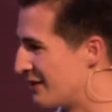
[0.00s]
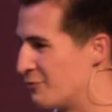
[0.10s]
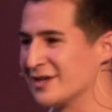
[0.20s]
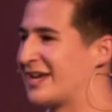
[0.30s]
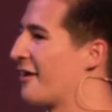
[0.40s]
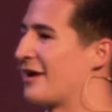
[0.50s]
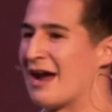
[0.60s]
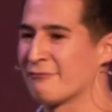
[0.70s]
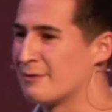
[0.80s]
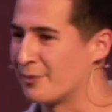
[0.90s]
If we can carry
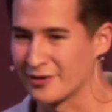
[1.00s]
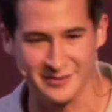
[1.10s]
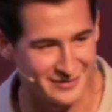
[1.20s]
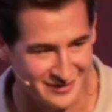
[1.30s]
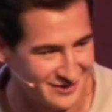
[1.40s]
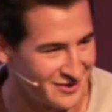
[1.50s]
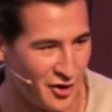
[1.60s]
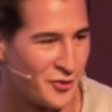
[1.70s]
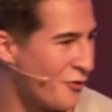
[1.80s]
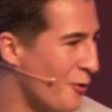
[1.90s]
every burden
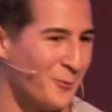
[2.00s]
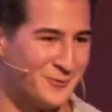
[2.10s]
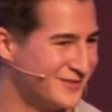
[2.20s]
on our own.